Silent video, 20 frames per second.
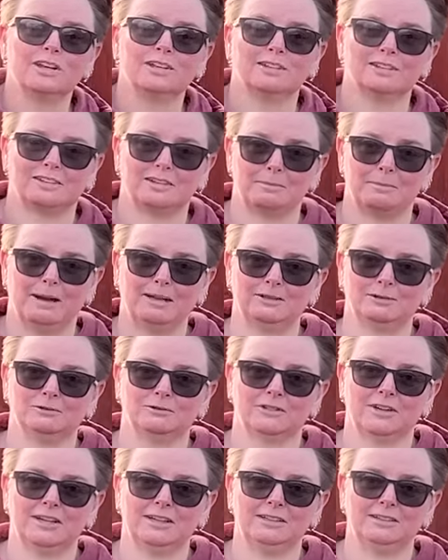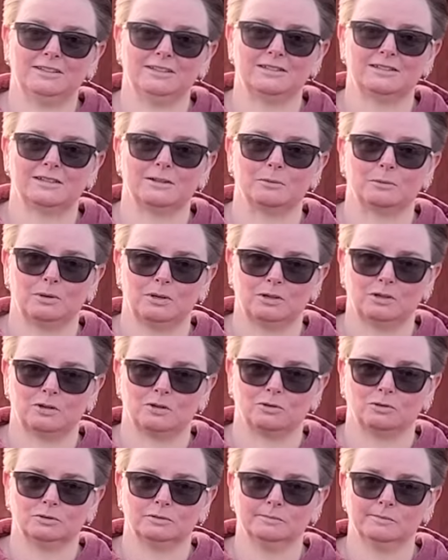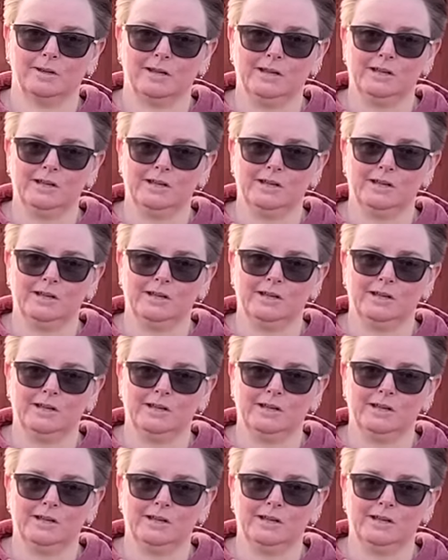the tomato varieties that we're growing.